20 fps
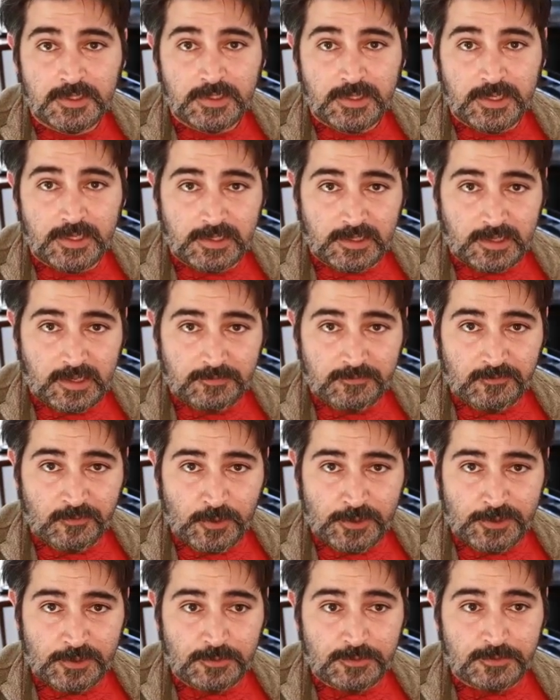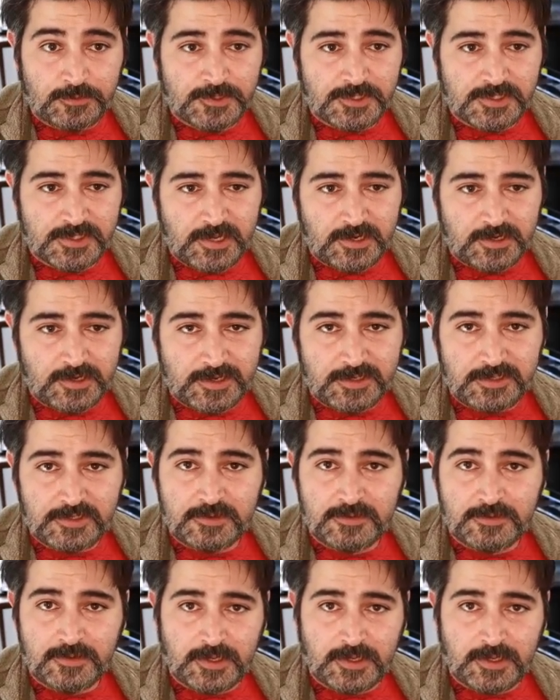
end the game for you, which is kind of nice.